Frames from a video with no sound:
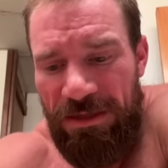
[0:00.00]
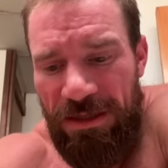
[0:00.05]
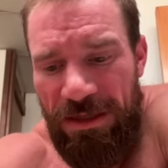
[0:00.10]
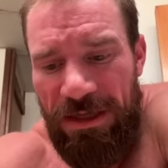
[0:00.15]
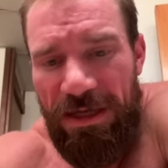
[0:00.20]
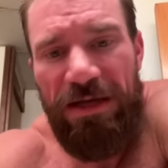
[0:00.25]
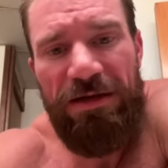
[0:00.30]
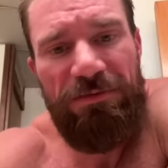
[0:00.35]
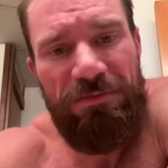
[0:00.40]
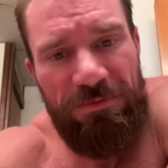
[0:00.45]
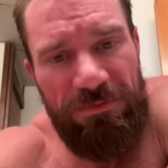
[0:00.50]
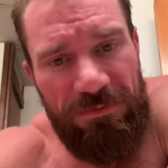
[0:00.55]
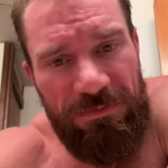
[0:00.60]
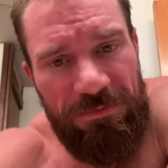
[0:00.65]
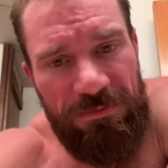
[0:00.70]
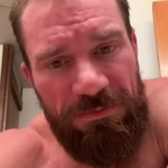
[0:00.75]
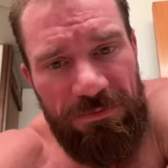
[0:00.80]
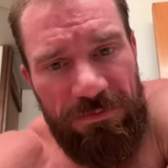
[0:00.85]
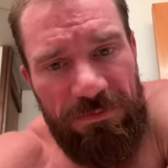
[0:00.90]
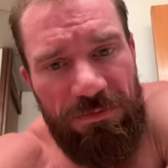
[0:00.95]
And
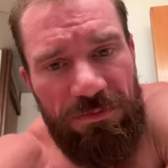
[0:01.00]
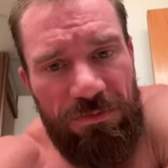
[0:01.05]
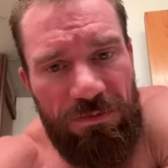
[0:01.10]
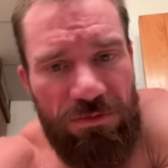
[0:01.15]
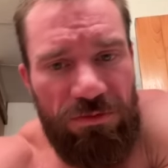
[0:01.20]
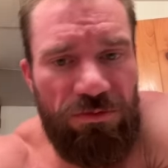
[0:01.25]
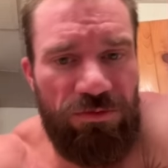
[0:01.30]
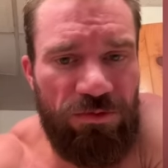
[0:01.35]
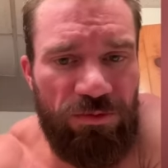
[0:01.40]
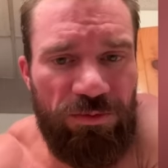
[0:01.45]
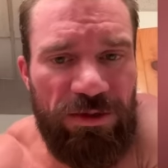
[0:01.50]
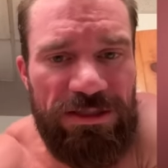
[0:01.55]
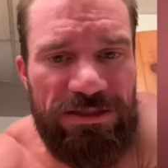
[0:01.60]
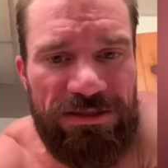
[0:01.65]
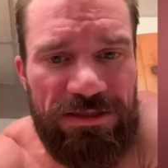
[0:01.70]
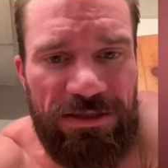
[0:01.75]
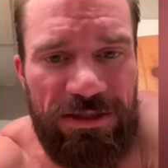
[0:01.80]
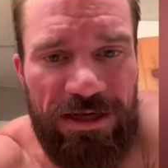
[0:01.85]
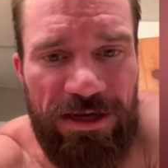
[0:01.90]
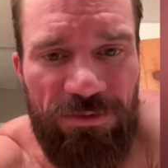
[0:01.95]
the
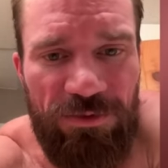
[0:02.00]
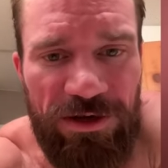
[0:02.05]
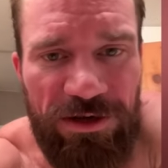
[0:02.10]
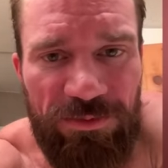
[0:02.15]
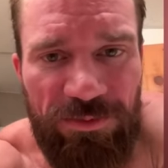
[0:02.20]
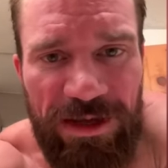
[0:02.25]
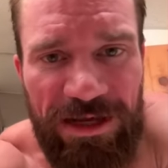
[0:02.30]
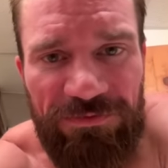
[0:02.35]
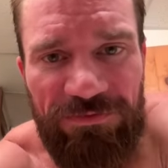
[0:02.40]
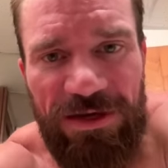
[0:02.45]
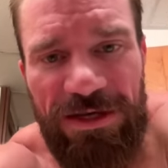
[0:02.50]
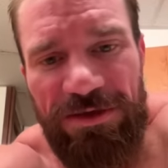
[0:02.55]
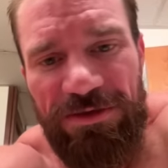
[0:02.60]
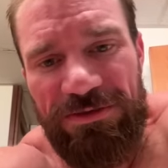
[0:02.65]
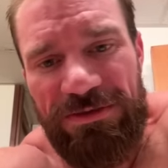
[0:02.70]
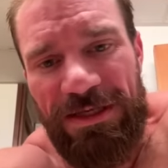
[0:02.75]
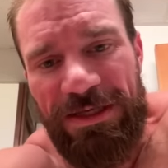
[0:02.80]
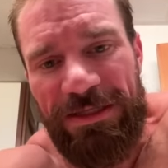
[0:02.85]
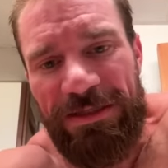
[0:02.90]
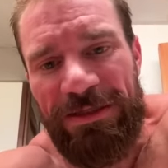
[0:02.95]
reason that I wanted to make
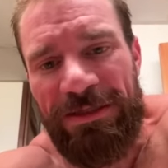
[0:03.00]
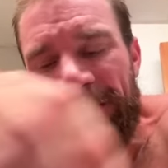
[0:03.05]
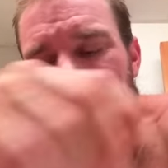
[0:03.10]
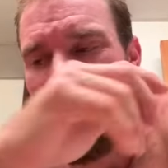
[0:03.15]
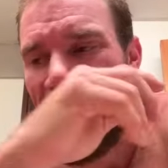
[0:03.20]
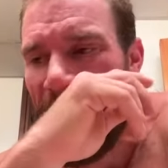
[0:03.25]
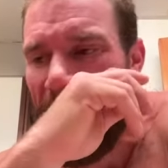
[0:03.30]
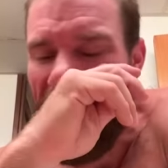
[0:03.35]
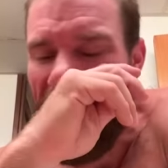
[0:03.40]
videos like this